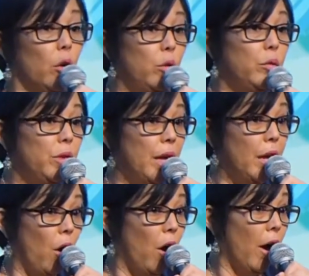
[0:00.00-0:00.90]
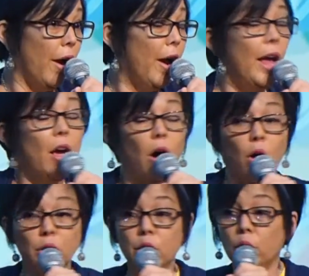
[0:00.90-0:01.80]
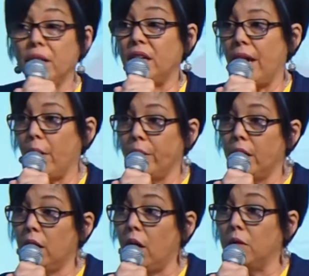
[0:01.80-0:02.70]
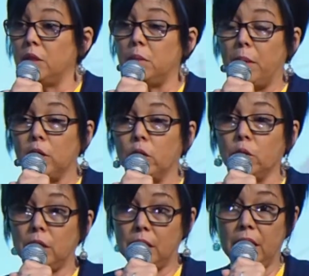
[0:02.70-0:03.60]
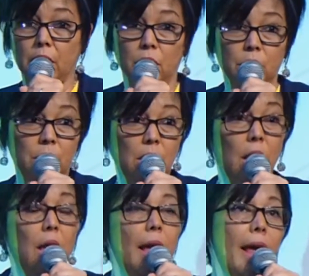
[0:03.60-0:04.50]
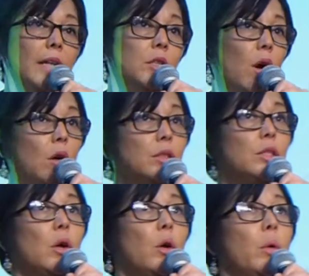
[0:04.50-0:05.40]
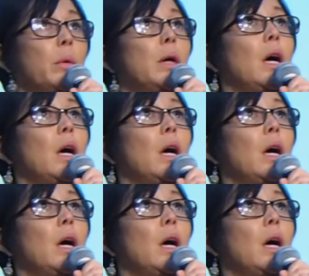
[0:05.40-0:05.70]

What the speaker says: who they are. Also an area of special skills, and also